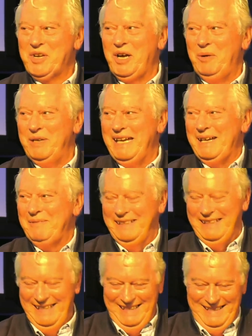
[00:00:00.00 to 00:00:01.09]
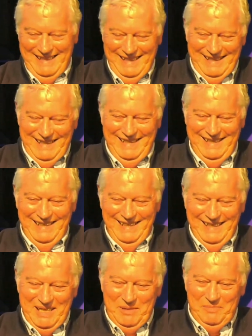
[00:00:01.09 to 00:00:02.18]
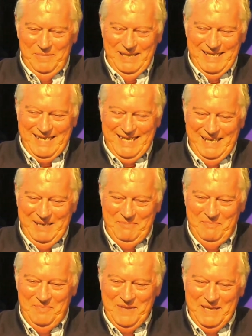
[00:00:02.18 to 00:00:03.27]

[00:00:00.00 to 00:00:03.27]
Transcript: This can't be happening but um,